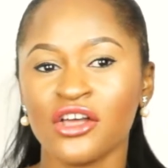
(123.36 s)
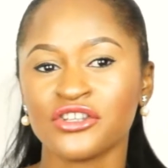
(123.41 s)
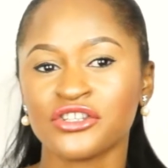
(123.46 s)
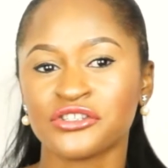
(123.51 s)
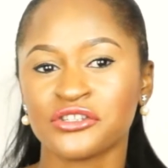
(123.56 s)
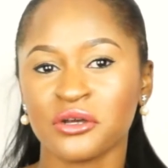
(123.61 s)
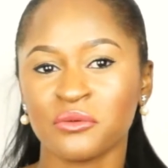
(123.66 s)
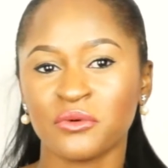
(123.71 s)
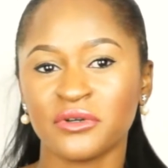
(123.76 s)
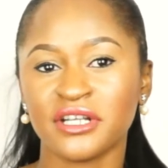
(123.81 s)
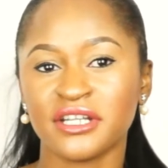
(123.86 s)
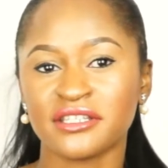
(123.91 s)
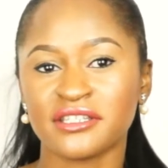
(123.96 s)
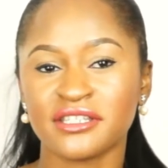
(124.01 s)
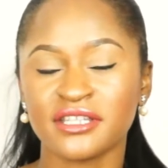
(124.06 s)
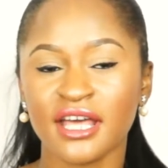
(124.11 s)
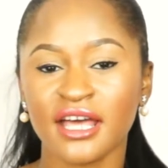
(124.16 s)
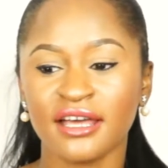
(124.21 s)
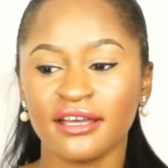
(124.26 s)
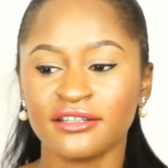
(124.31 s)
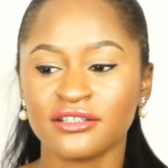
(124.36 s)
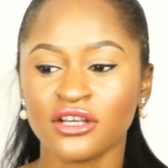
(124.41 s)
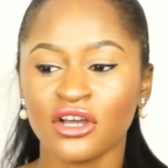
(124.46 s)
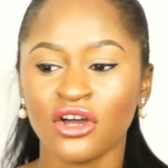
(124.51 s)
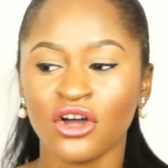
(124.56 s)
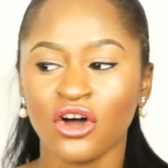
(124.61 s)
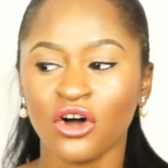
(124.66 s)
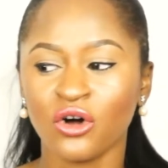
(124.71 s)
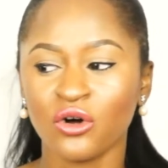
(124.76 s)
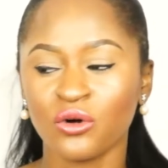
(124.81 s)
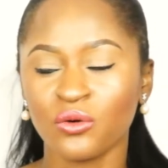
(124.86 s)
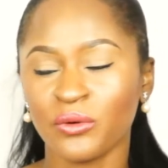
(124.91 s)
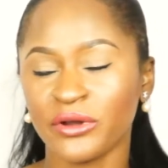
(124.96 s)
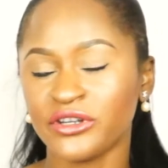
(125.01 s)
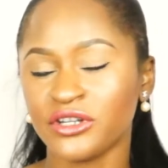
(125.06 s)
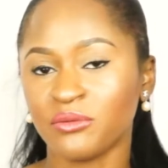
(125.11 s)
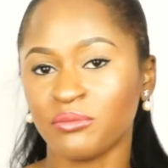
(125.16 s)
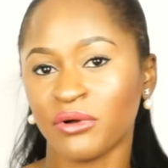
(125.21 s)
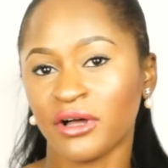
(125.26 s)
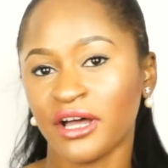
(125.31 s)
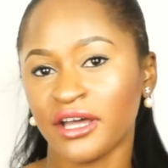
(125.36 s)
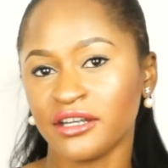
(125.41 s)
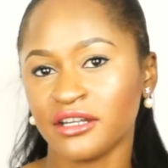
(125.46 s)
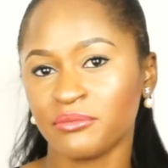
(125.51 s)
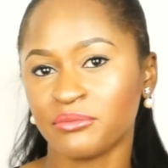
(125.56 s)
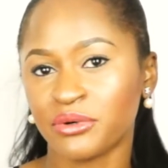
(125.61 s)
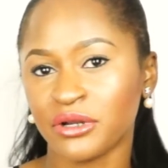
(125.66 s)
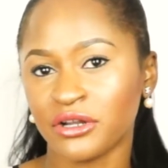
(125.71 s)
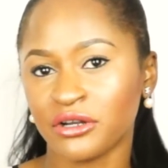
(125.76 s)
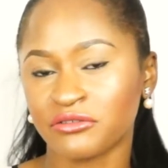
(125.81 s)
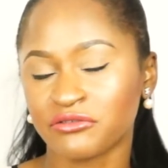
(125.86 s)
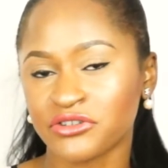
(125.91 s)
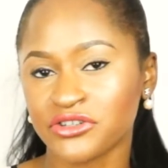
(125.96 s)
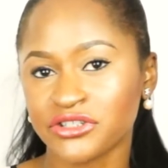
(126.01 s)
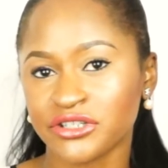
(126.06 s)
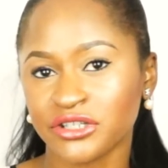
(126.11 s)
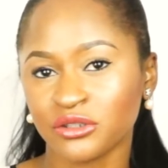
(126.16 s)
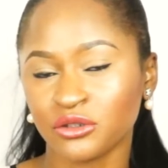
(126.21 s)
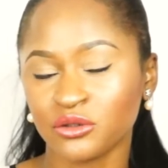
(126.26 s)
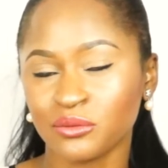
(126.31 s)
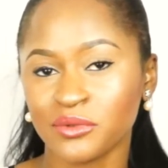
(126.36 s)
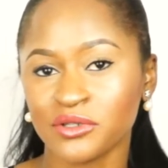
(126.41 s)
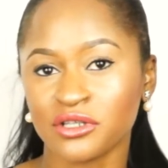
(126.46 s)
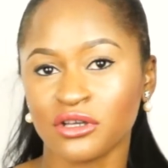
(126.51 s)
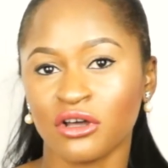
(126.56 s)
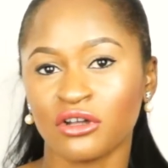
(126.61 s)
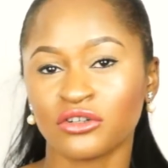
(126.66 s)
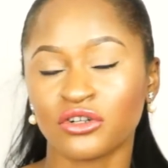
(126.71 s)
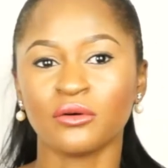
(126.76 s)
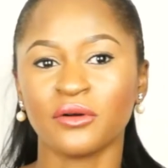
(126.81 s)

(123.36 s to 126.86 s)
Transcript: someone had said, oh, when you're buying a pair of Christian Louboutin,